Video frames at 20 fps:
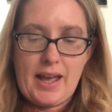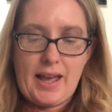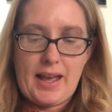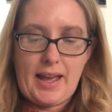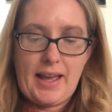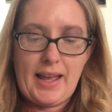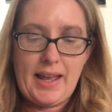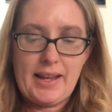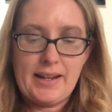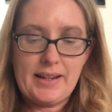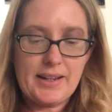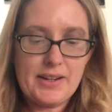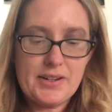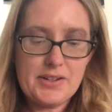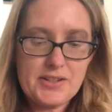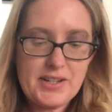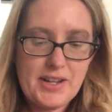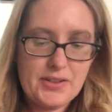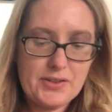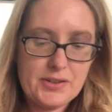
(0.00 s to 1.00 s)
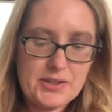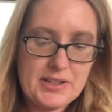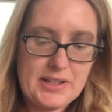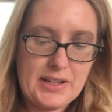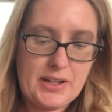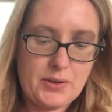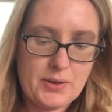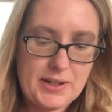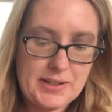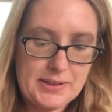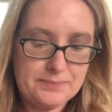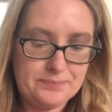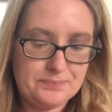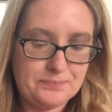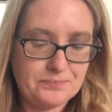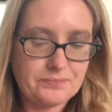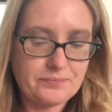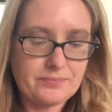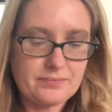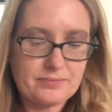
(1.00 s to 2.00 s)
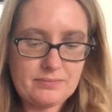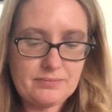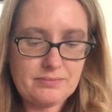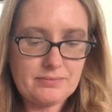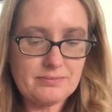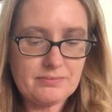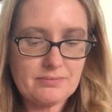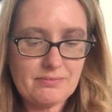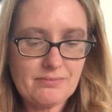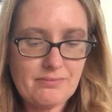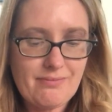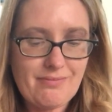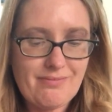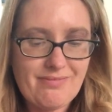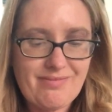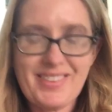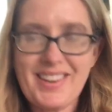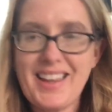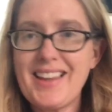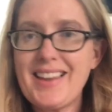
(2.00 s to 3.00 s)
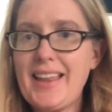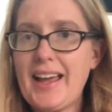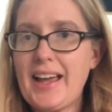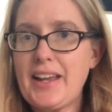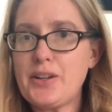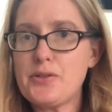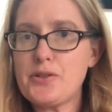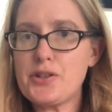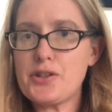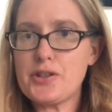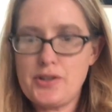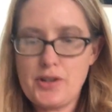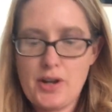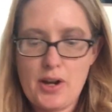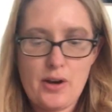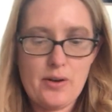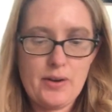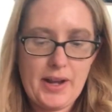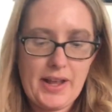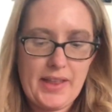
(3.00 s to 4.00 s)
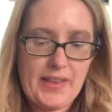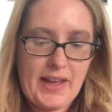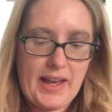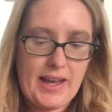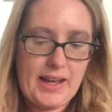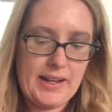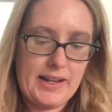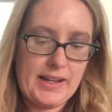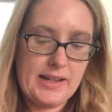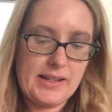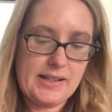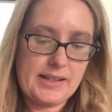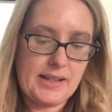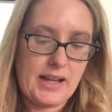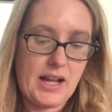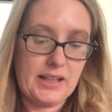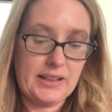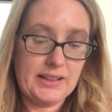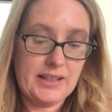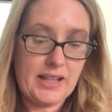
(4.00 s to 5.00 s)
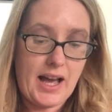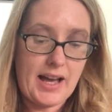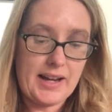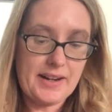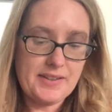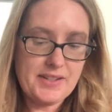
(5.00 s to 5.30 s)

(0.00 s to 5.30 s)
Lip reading: And here's the other secret that you should know, and that is a lot of